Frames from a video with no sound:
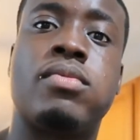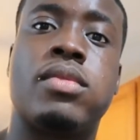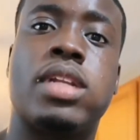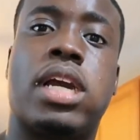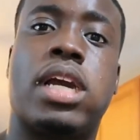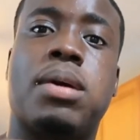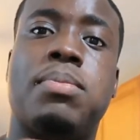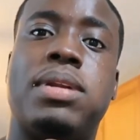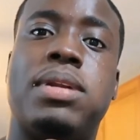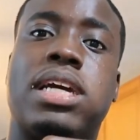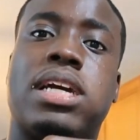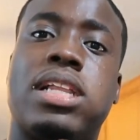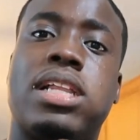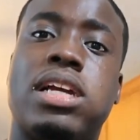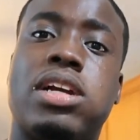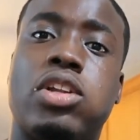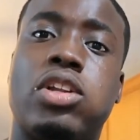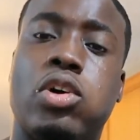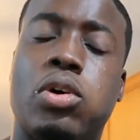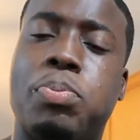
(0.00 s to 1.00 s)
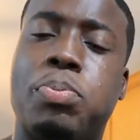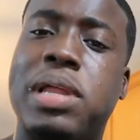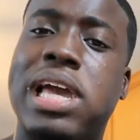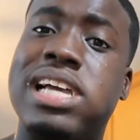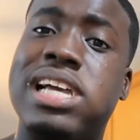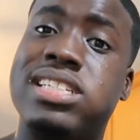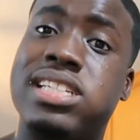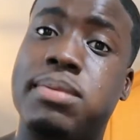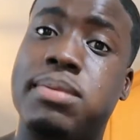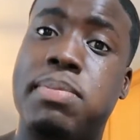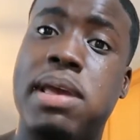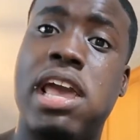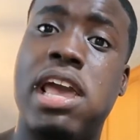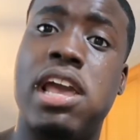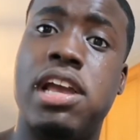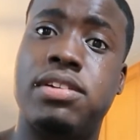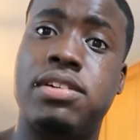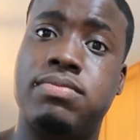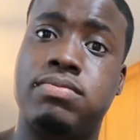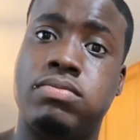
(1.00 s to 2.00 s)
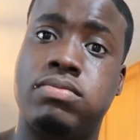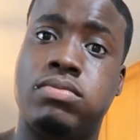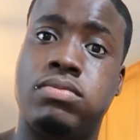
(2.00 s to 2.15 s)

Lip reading: They come in a clear little plastic bag.